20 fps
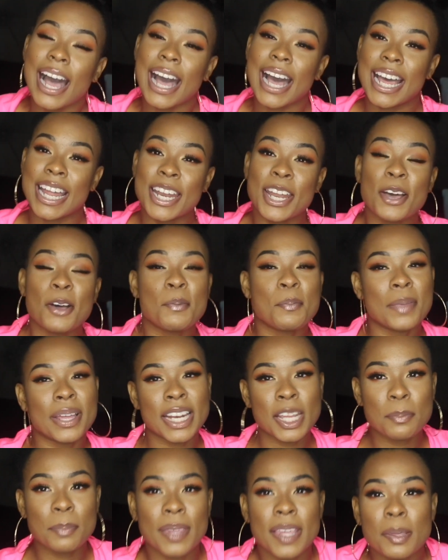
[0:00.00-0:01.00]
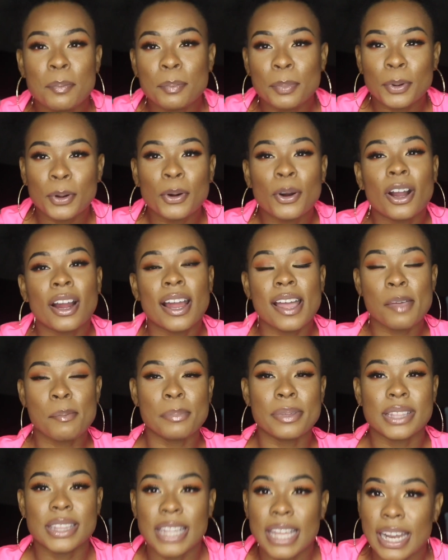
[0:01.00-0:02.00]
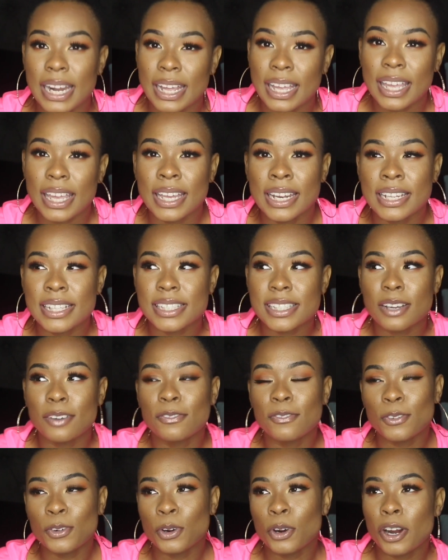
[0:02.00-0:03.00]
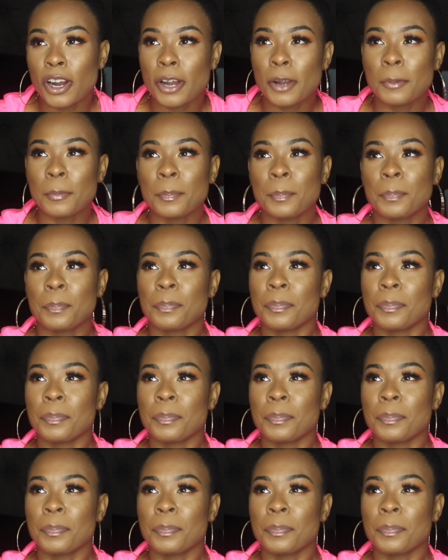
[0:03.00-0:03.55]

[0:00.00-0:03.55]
I know many people are empathetic and it's a form